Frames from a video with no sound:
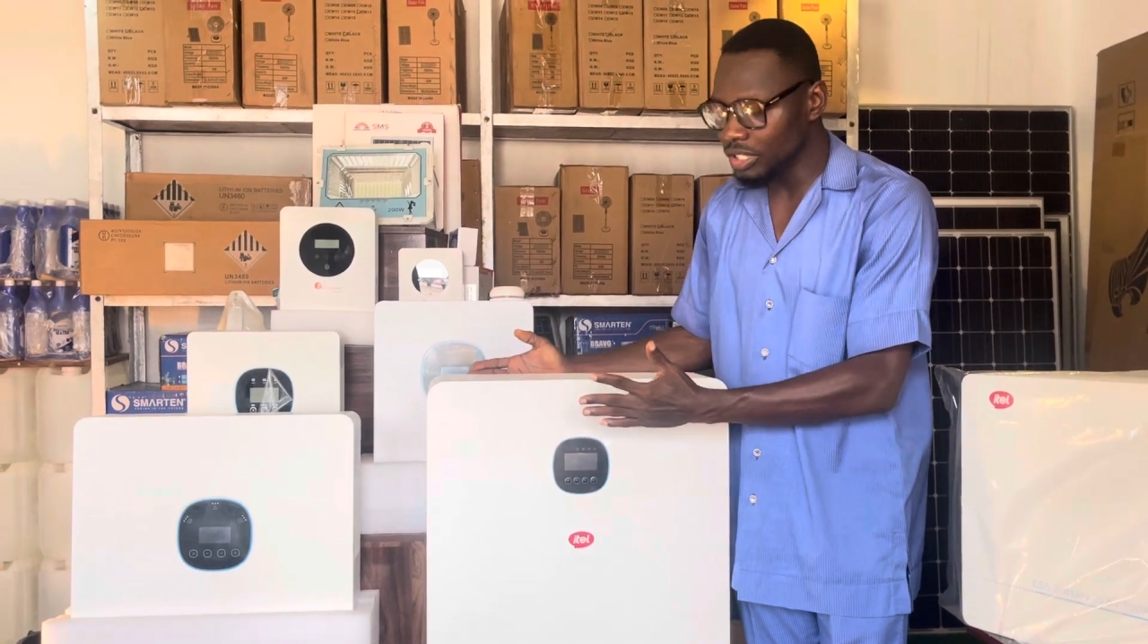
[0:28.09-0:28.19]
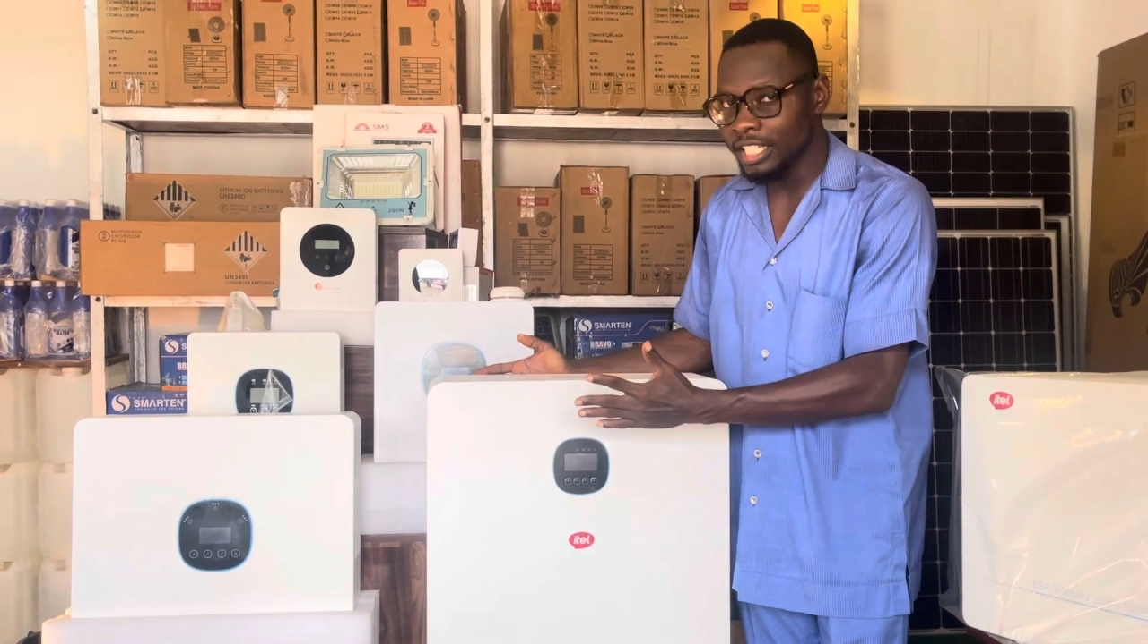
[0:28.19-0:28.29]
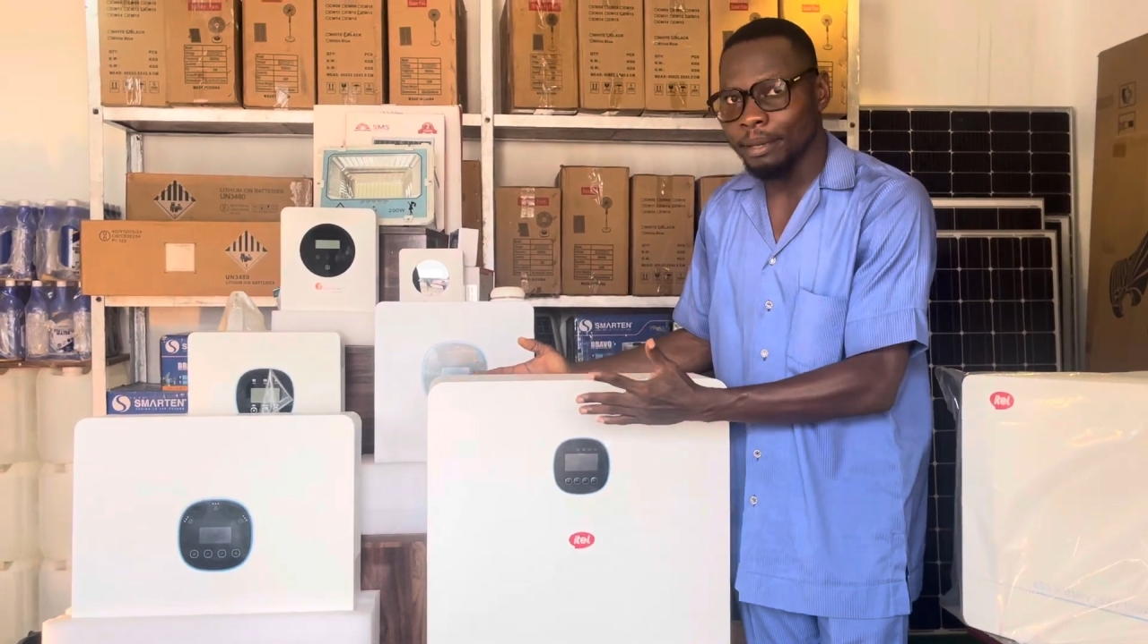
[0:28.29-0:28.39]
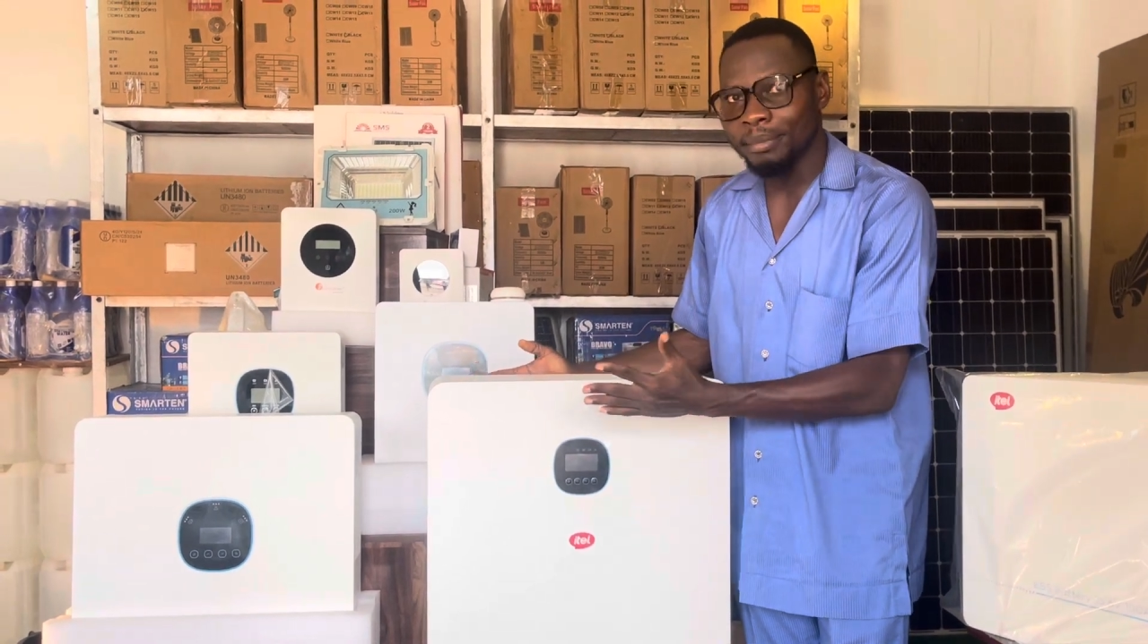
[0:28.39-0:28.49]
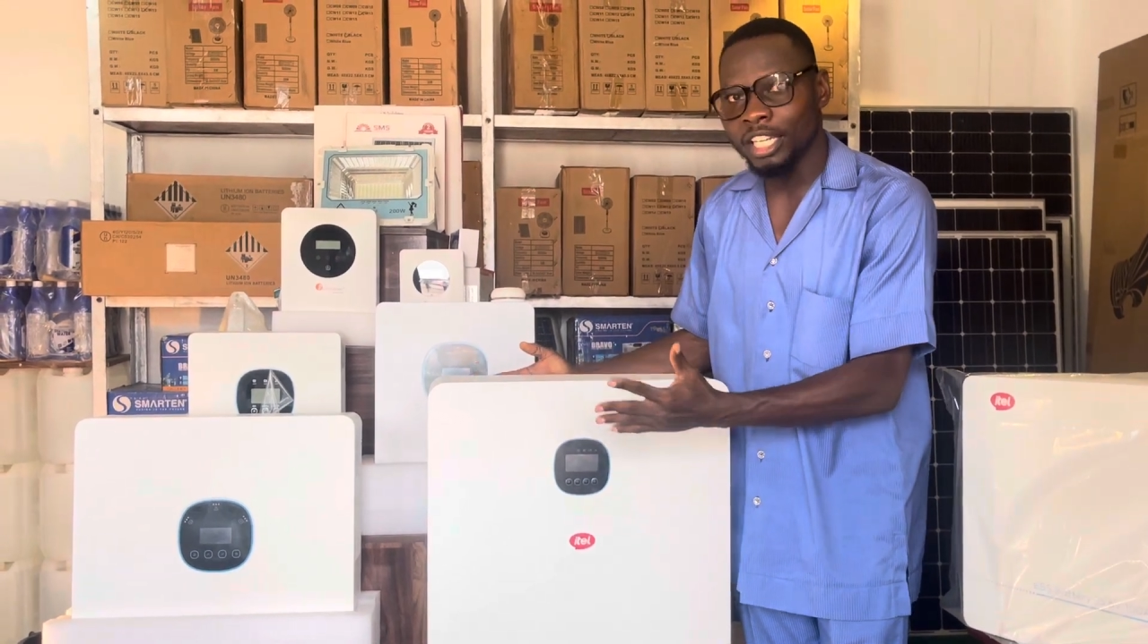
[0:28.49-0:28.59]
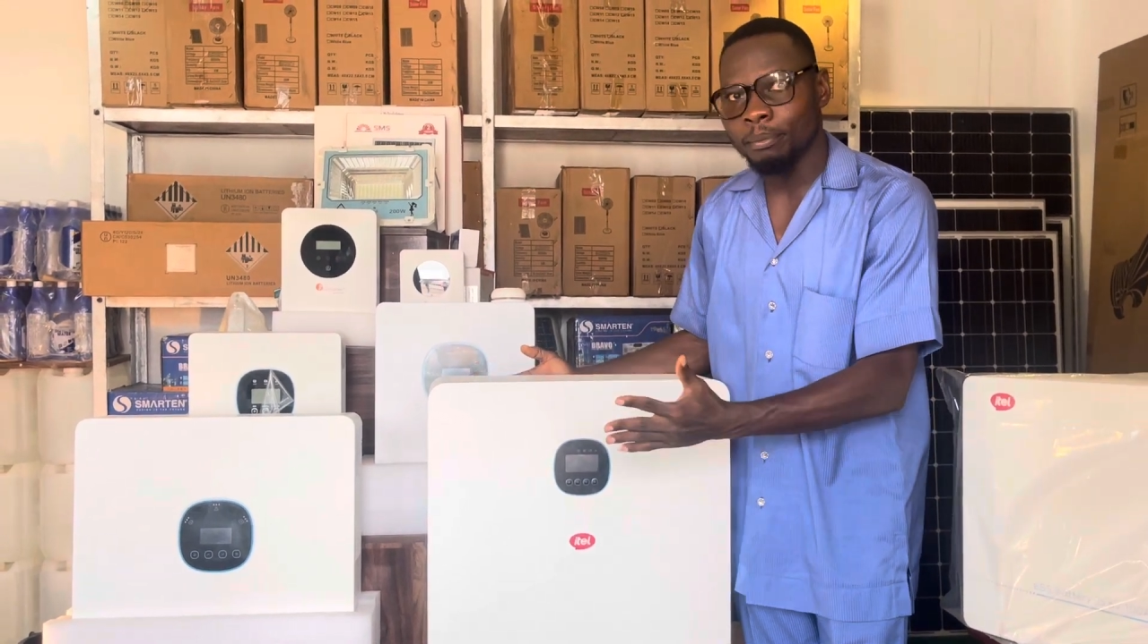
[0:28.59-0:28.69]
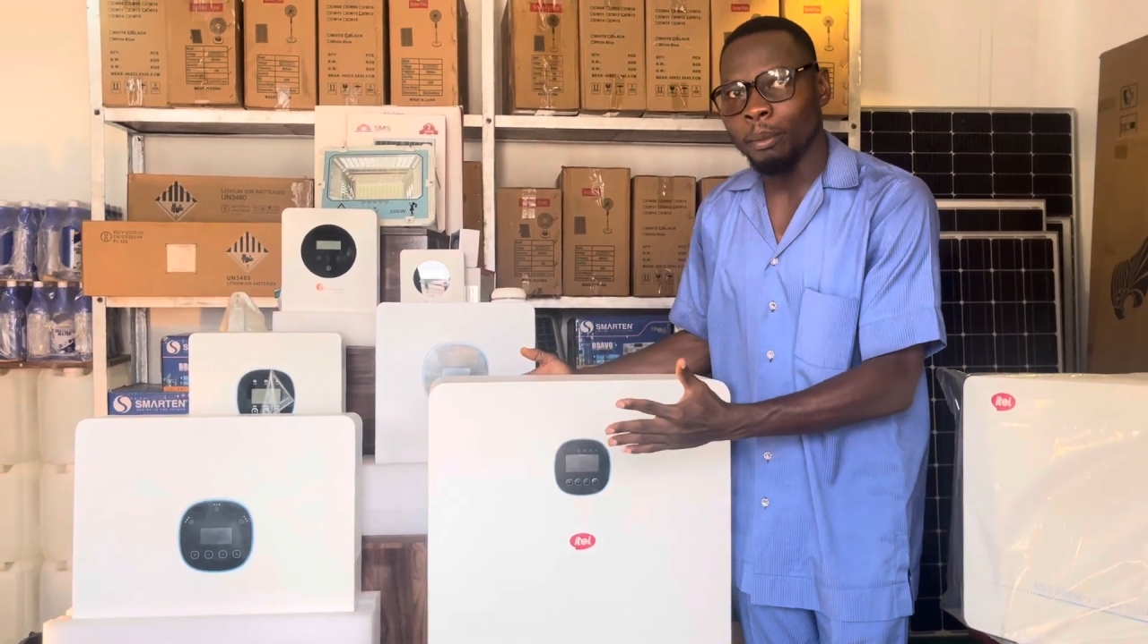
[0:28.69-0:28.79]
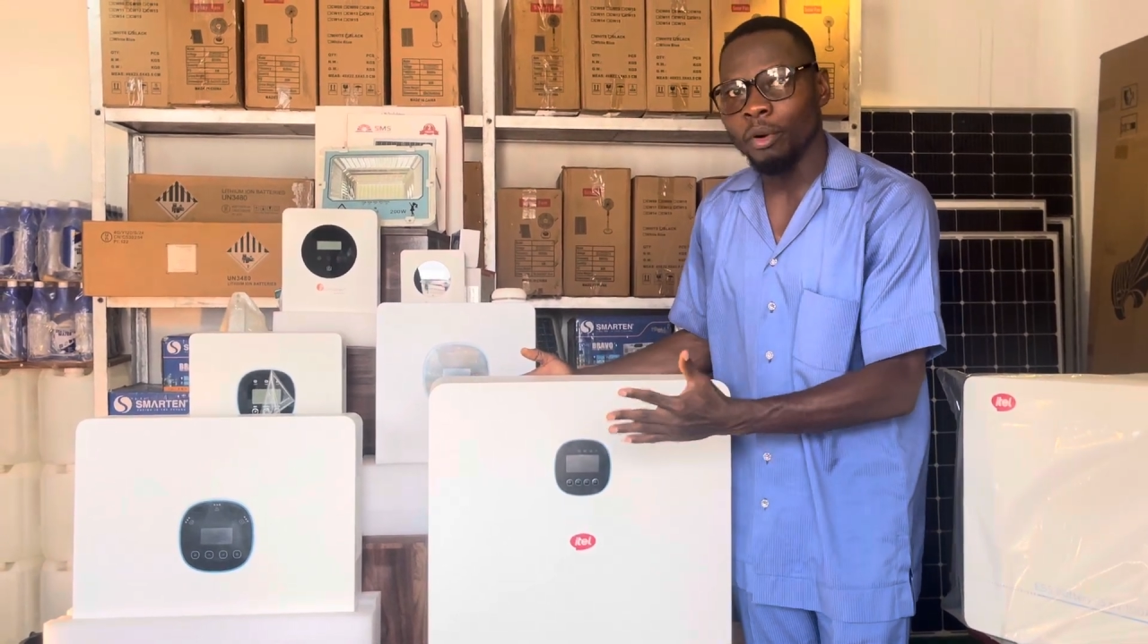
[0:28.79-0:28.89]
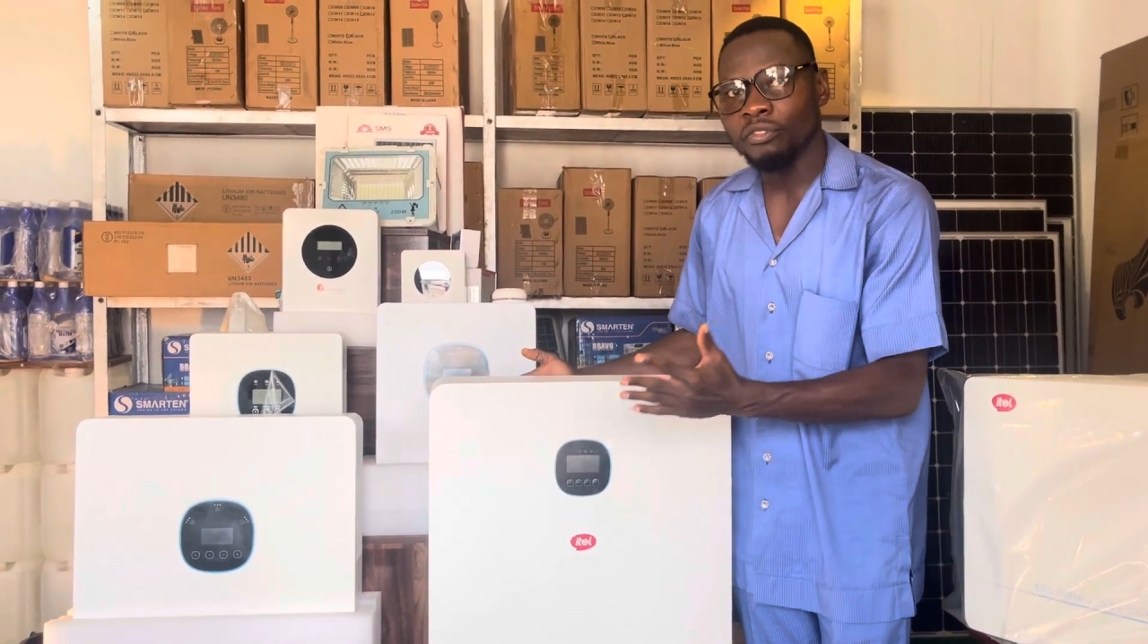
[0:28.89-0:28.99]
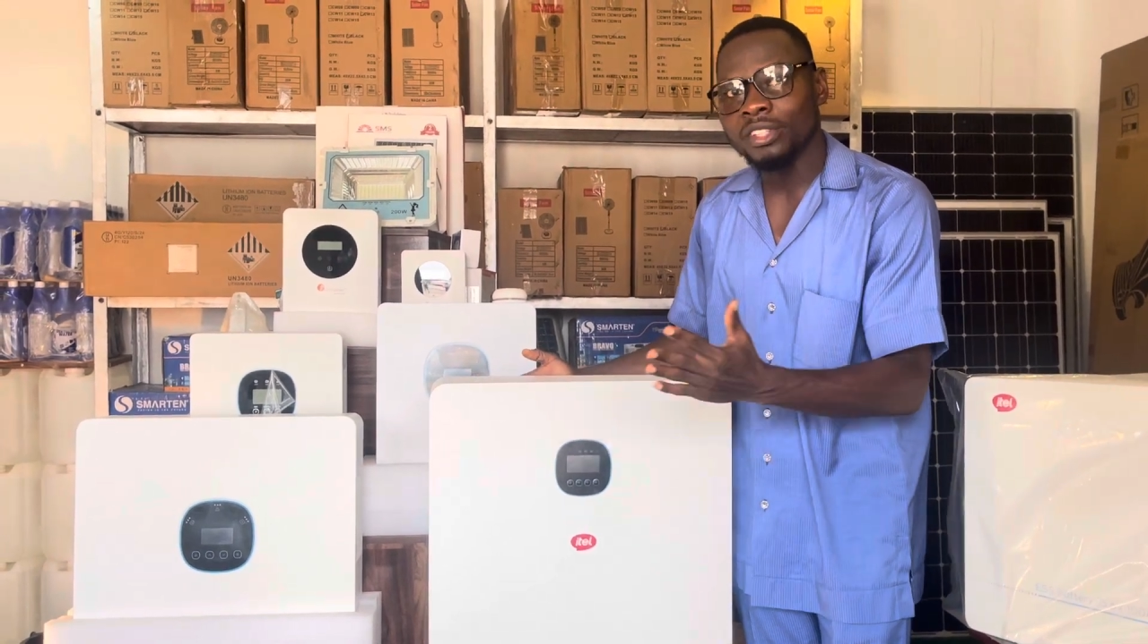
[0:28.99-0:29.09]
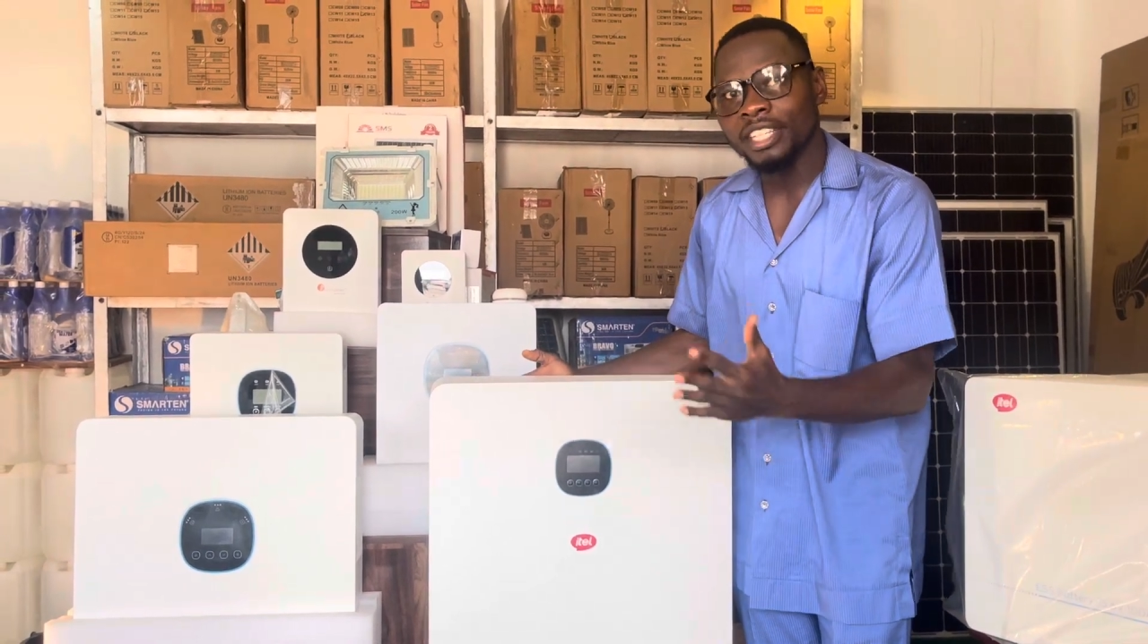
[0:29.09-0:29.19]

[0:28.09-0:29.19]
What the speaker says: need a minimum of